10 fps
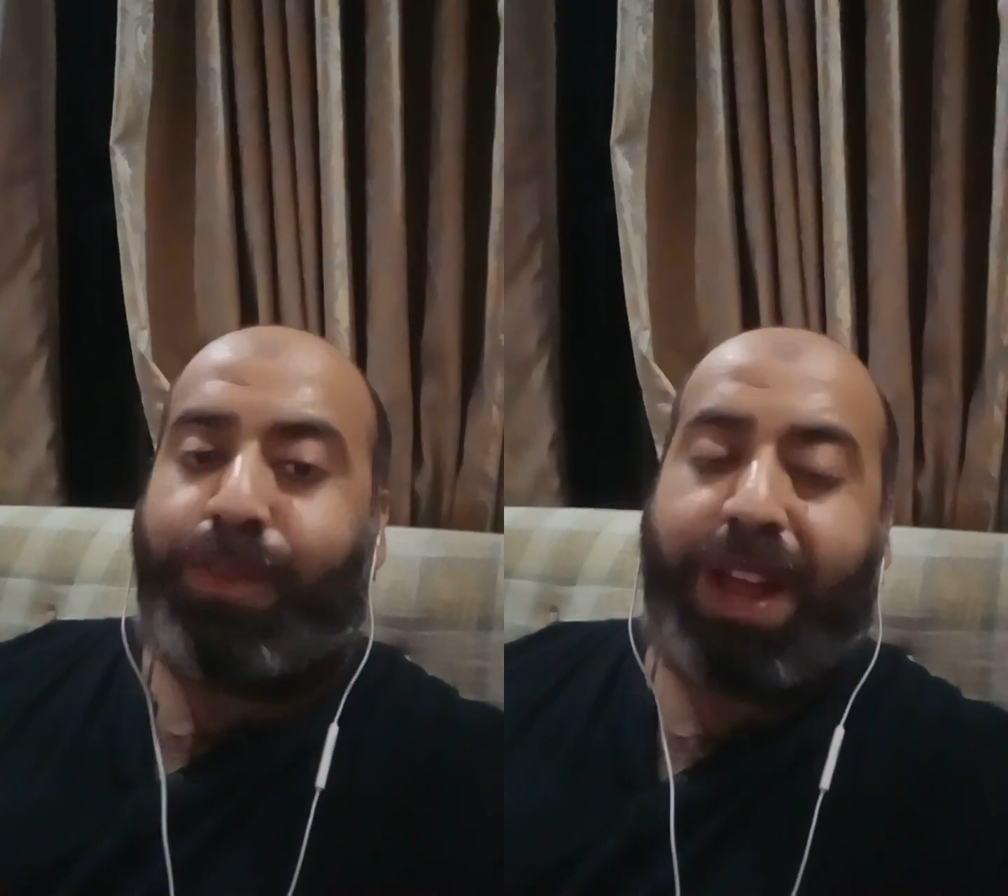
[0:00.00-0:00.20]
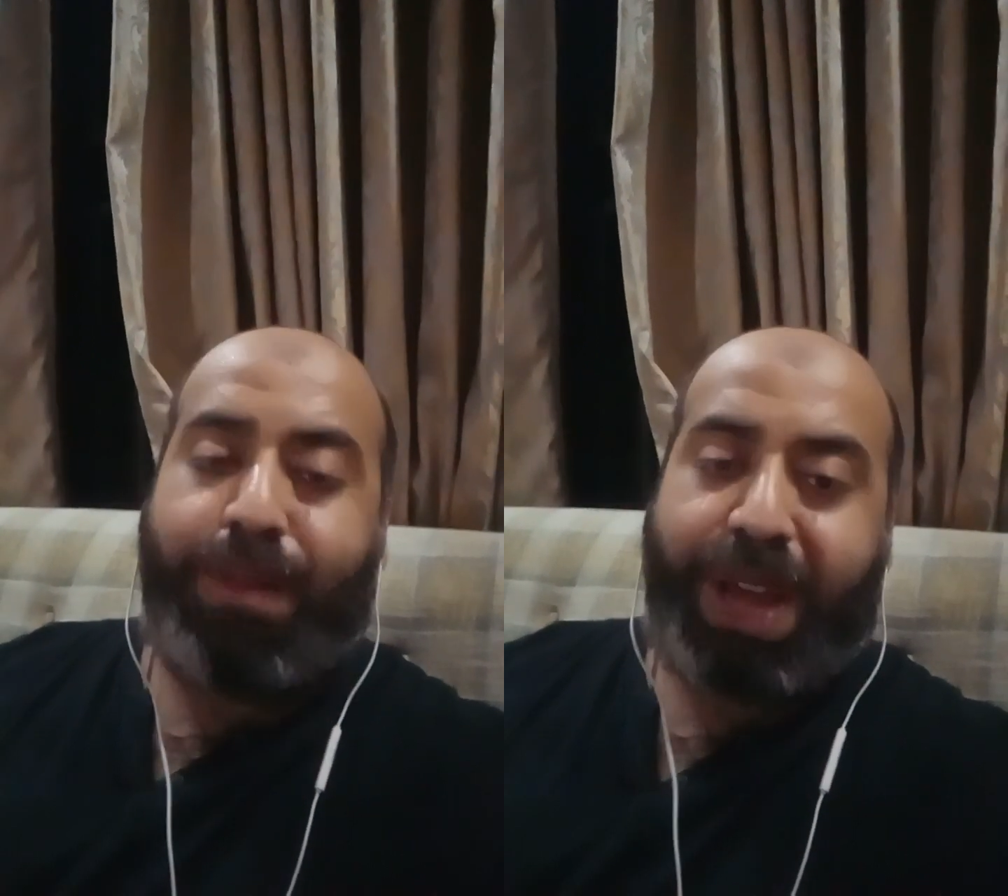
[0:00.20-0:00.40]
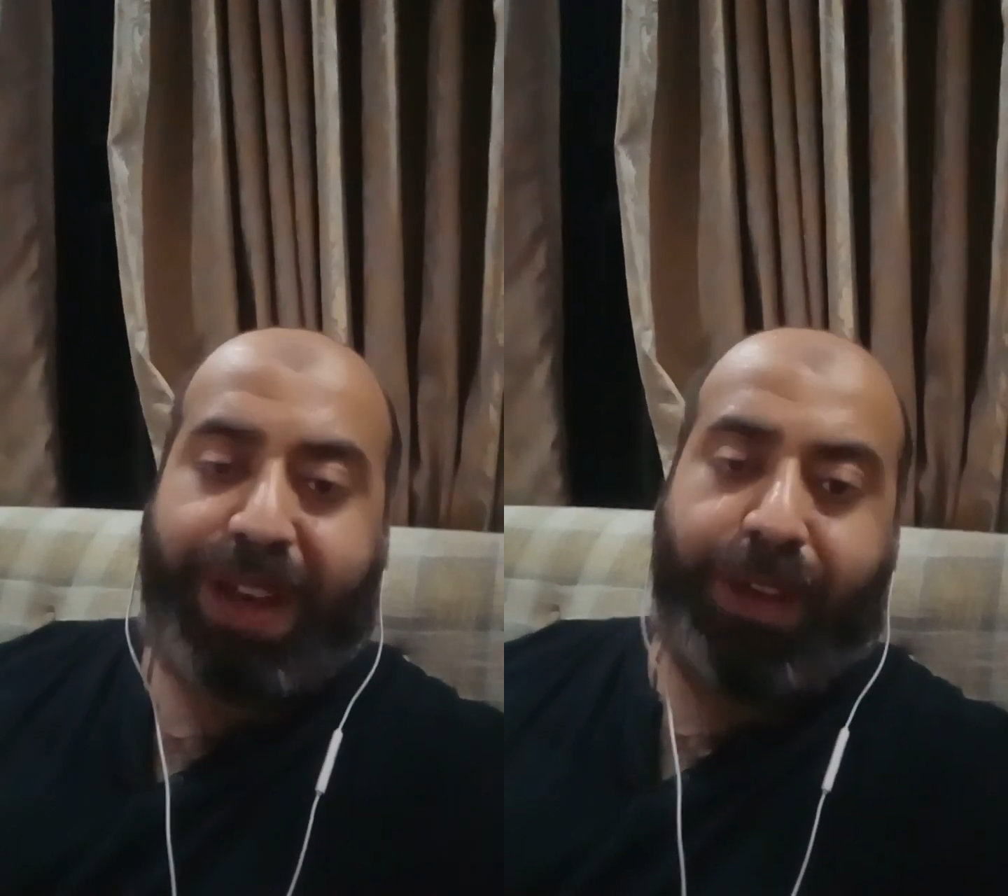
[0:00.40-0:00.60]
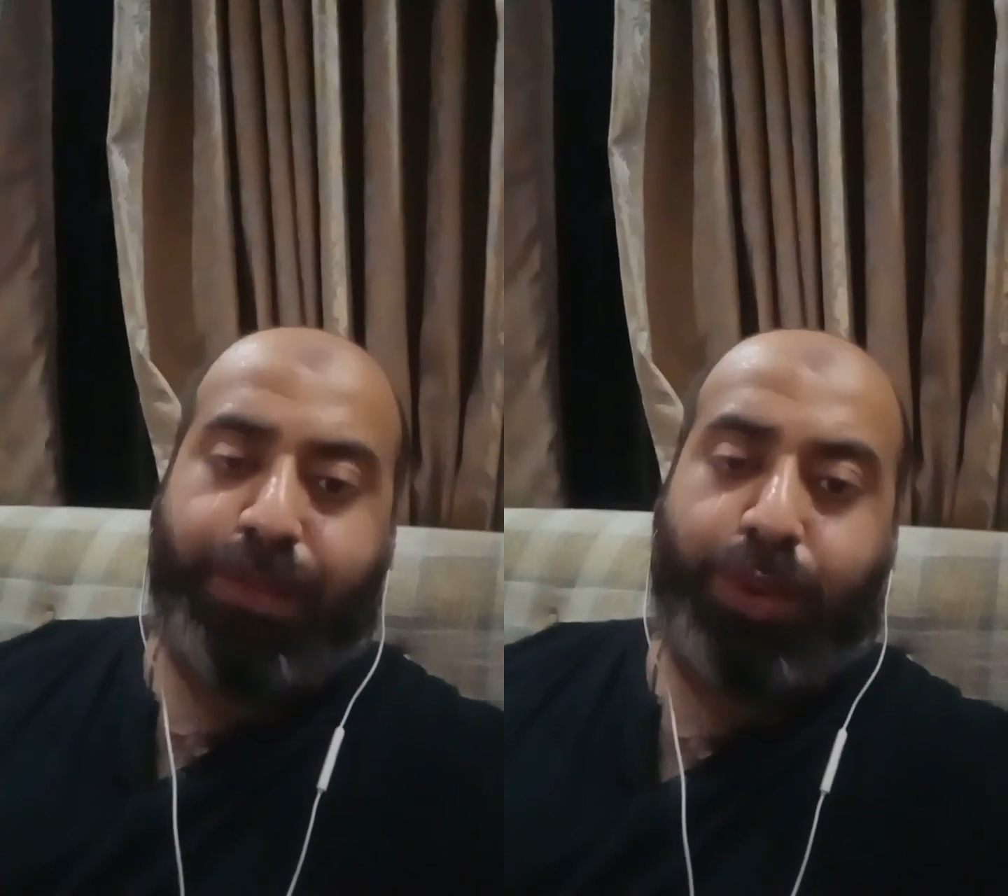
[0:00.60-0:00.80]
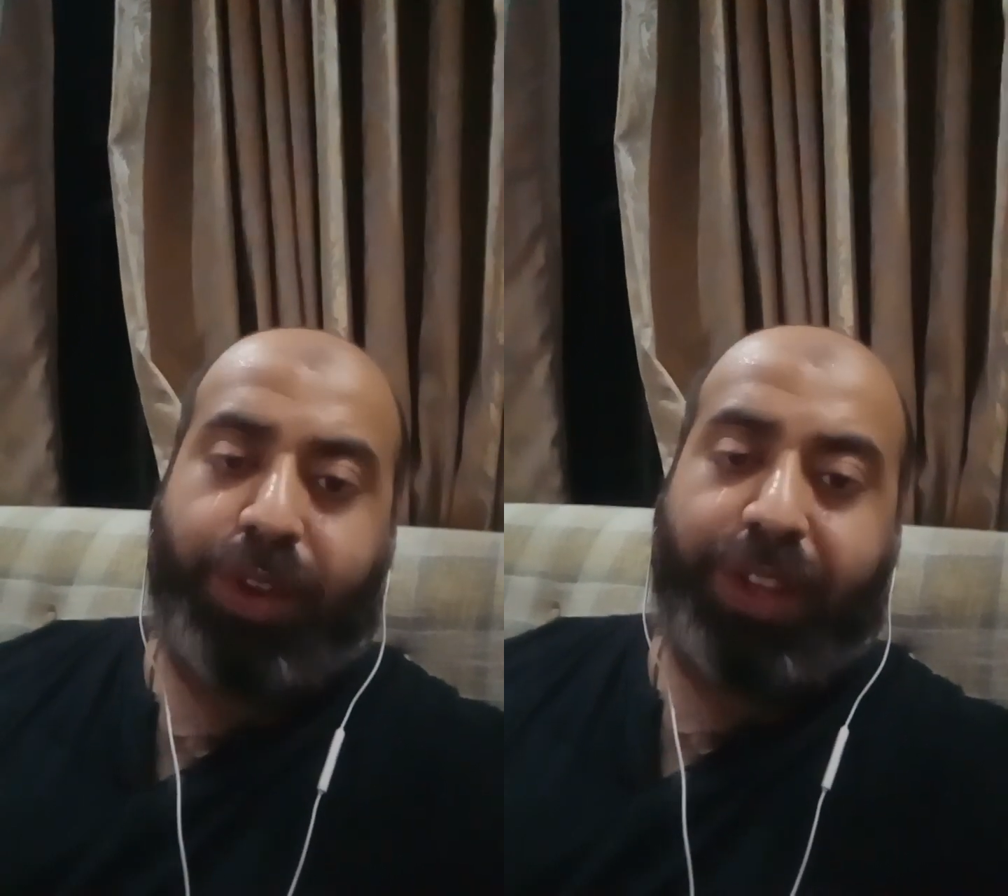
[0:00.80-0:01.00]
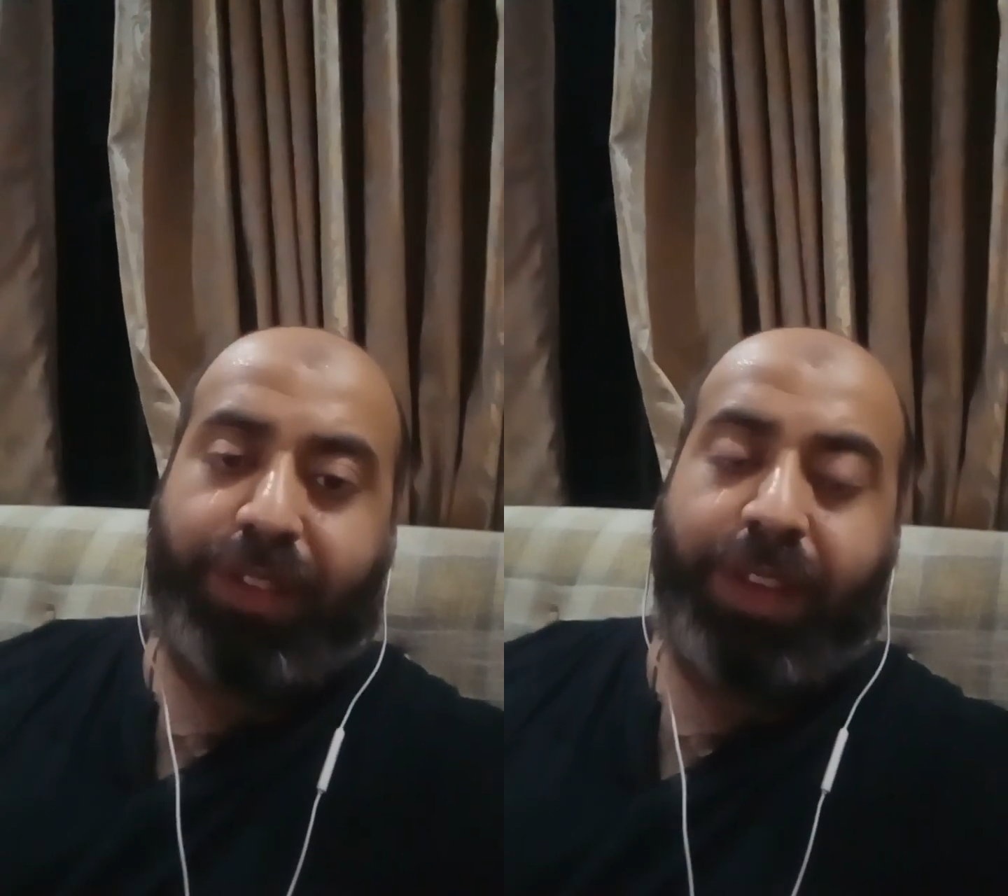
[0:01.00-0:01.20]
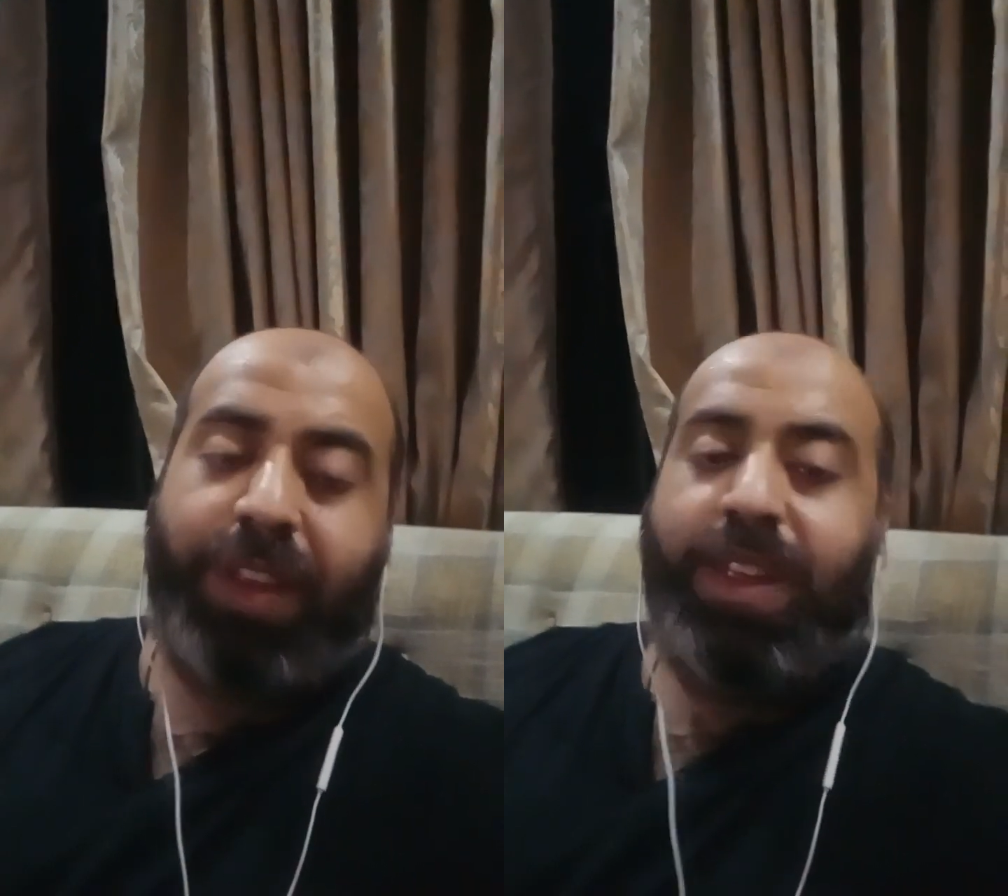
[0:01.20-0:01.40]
by American police